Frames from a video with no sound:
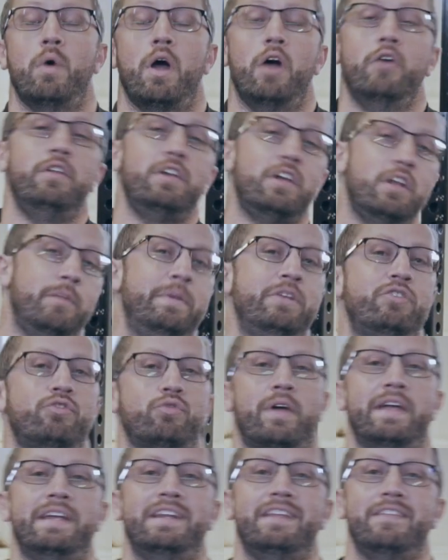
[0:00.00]
only going to be
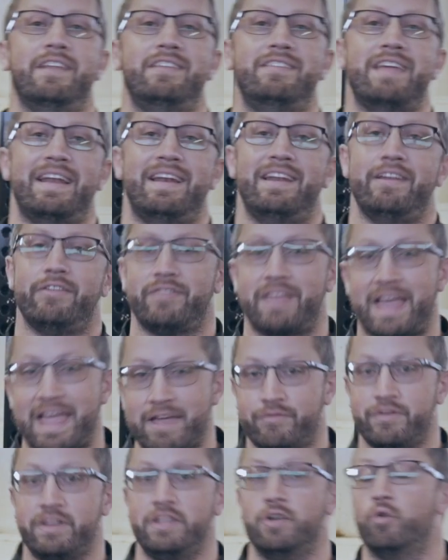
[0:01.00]
training the deadlift
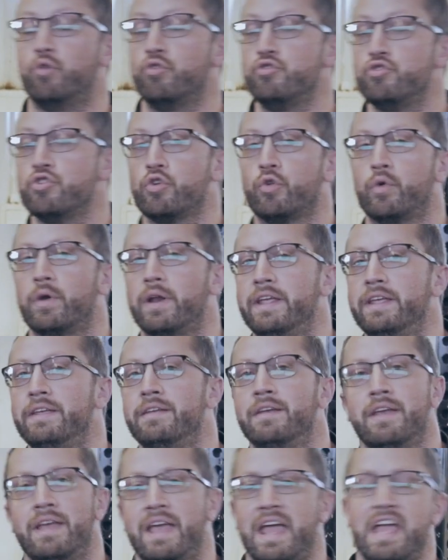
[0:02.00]
heavy or neurally
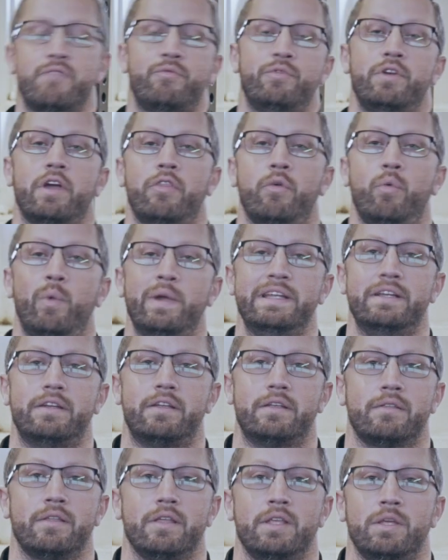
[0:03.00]
every other week.
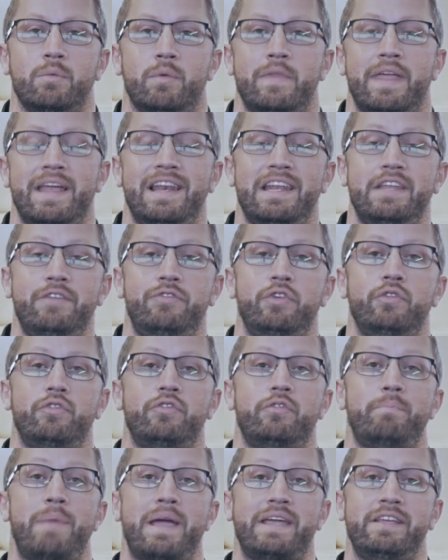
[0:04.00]
Well, that leaves you
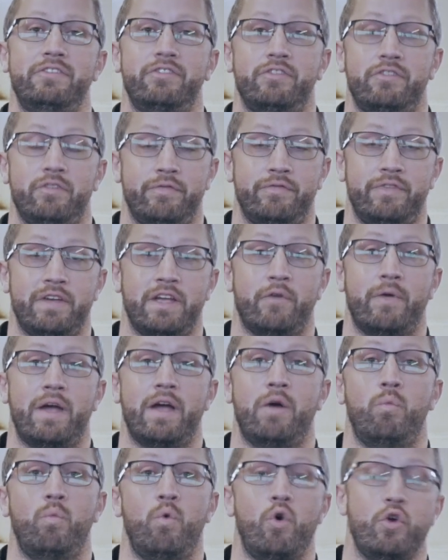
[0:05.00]
space to figure
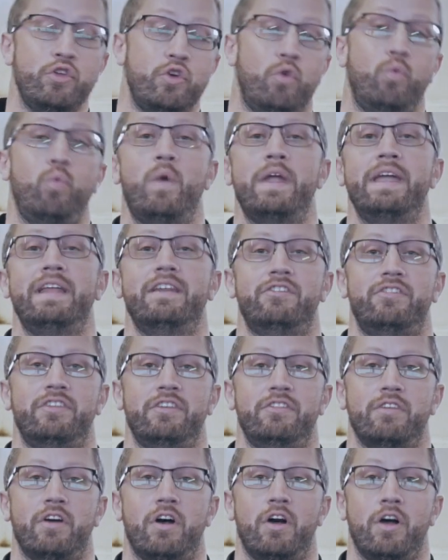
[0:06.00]
out what your
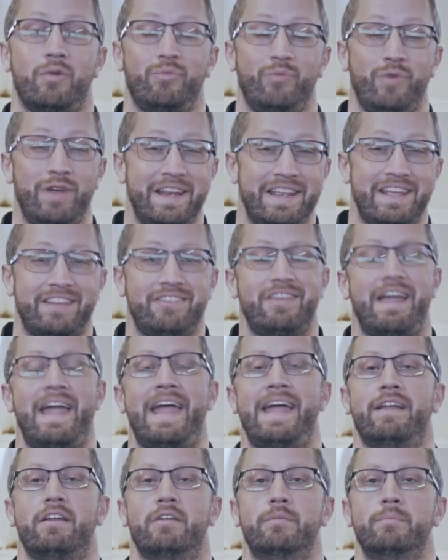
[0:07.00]
weaknesses are and really
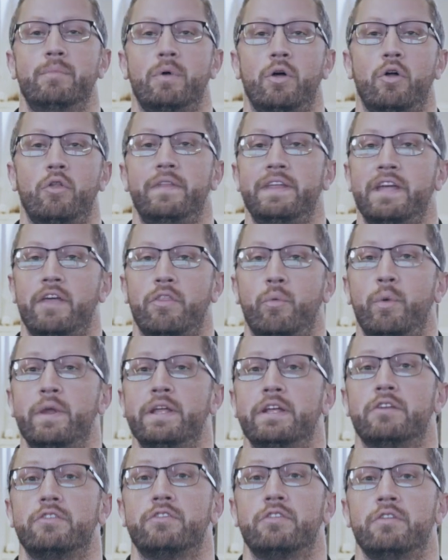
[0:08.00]
attack them on the other
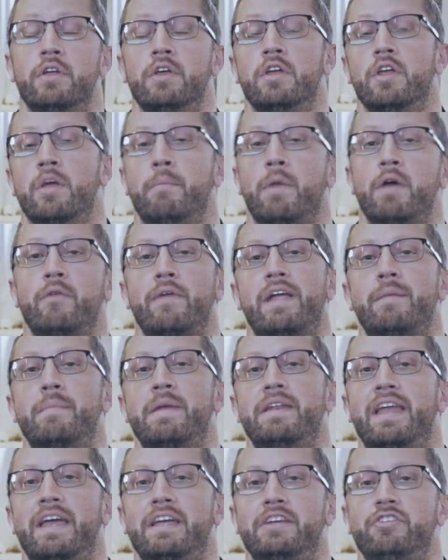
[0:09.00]
weeks. My
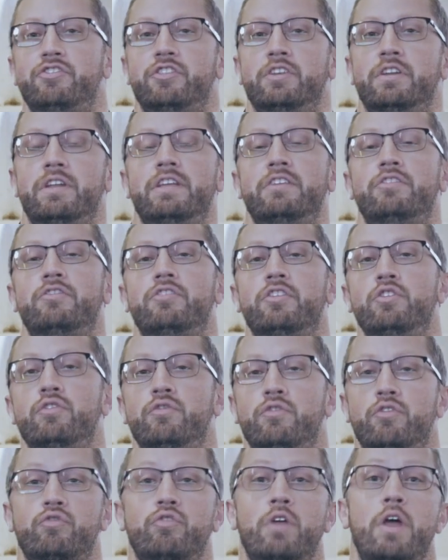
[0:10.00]
recommendation is to use
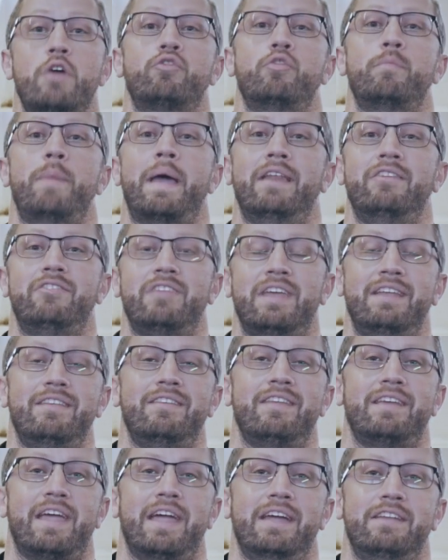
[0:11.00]
the structural balance
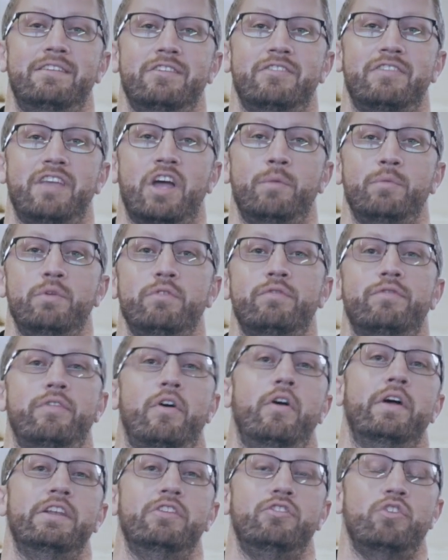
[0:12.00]
indicators to help you
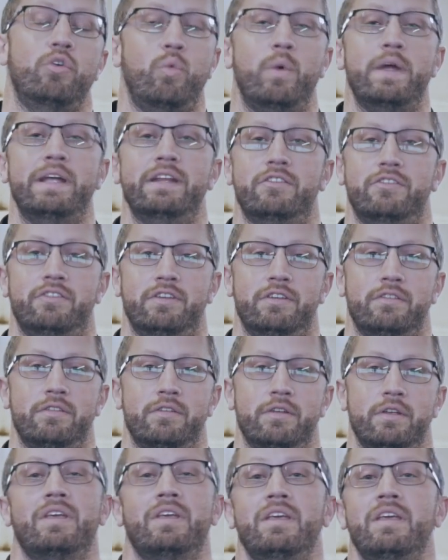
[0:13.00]
find your weaknesses.
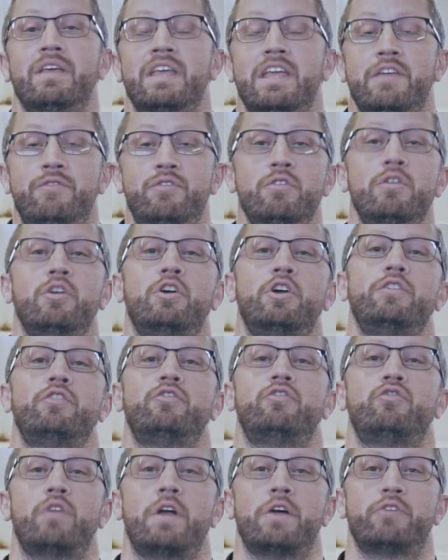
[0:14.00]
If you look at the
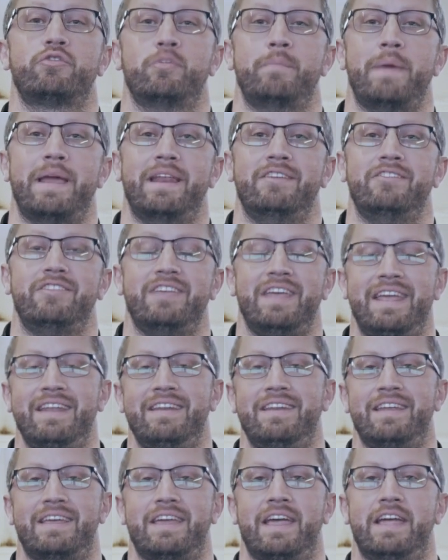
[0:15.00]
structural balance
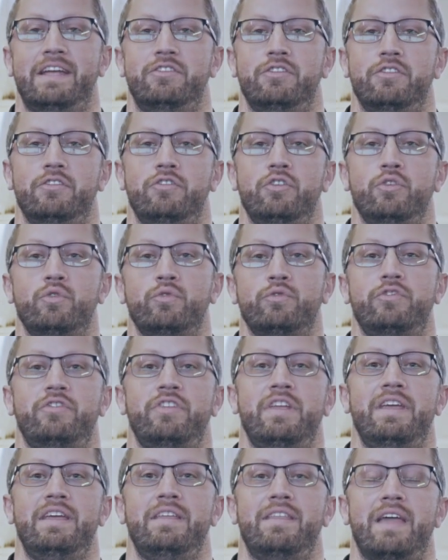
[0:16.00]
indicators, you'll
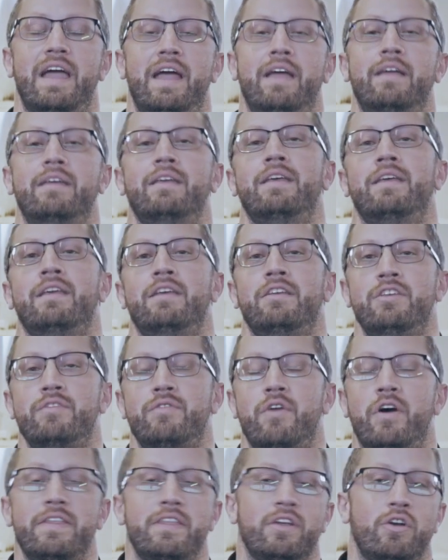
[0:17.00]
see that you've
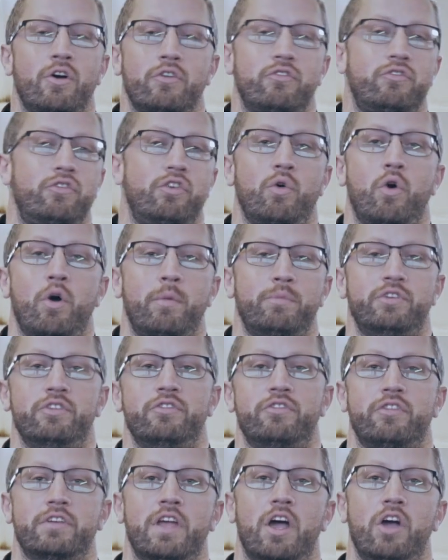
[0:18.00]
either got two
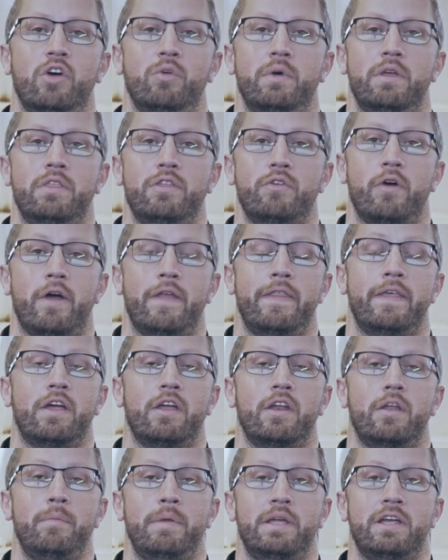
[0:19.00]
options to go with. You're either
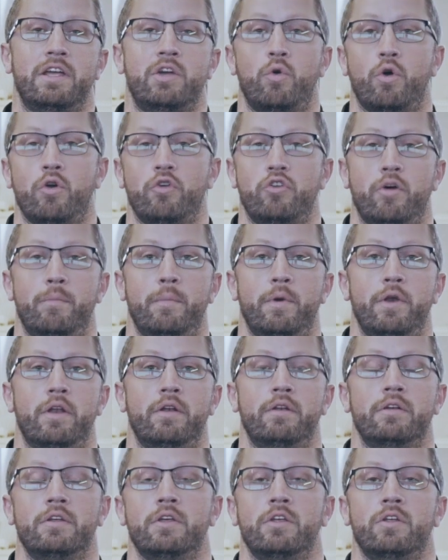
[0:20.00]
going to be quad
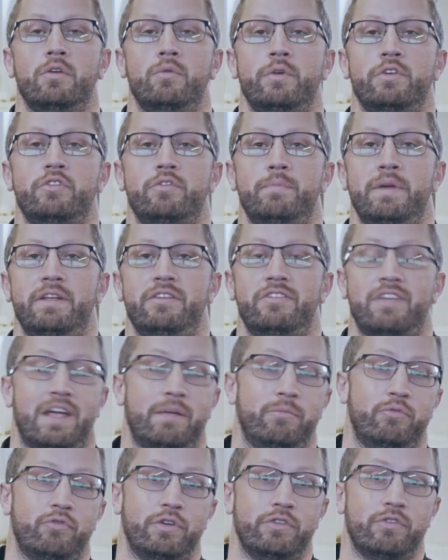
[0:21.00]
dominant, which means
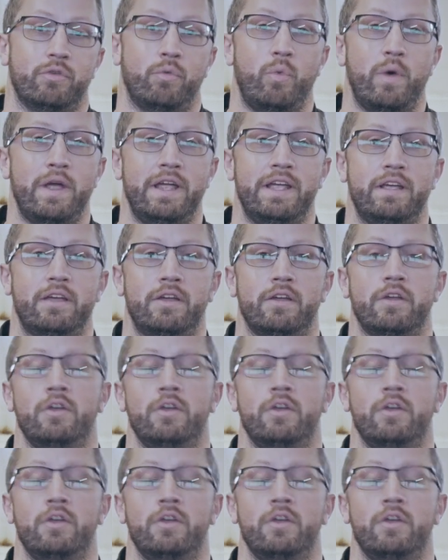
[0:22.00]
hamstrings are weak,